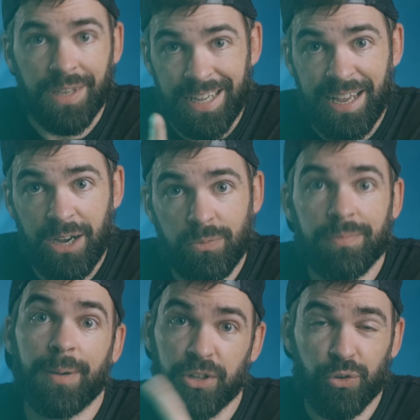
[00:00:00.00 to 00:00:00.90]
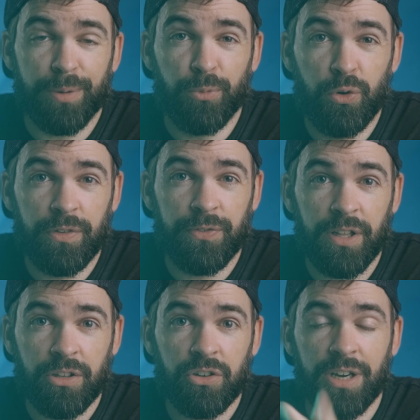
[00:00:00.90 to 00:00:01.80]
And now I'm gonna remove the
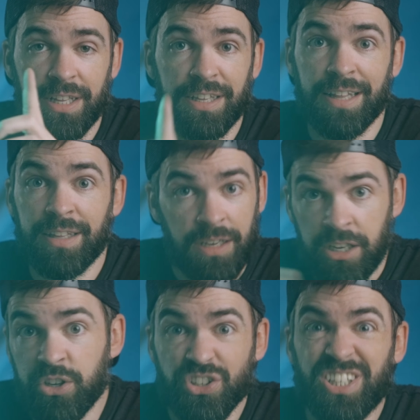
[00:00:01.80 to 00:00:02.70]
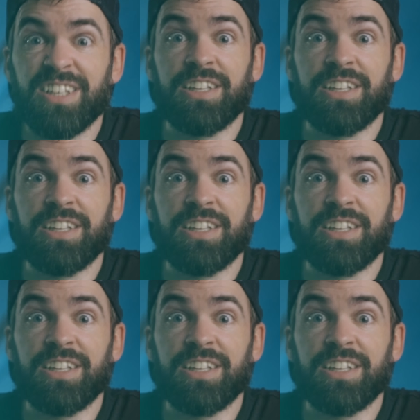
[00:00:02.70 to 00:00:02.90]
filter and then you'll see the